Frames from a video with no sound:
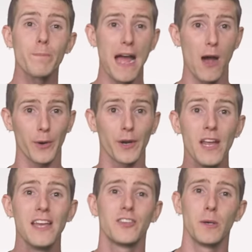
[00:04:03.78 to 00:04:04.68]
power
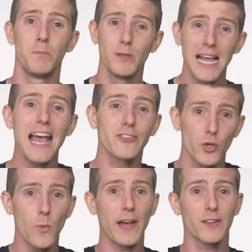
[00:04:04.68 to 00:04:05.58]
to blast
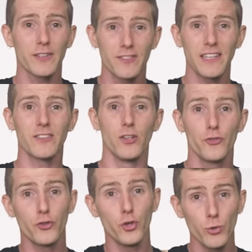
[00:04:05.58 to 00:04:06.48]
a wireless signal
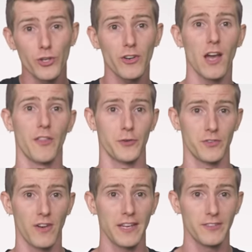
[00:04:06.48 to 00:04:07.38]
to your other
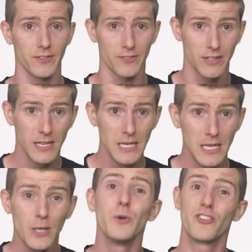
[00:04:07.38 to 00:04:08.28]
devices.
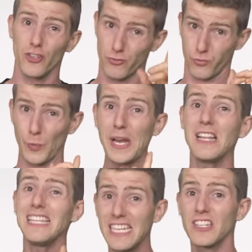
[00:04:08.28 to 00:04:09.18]
Which is
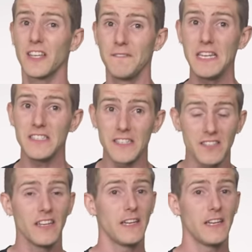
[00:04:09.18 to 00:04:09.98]
really inconvenient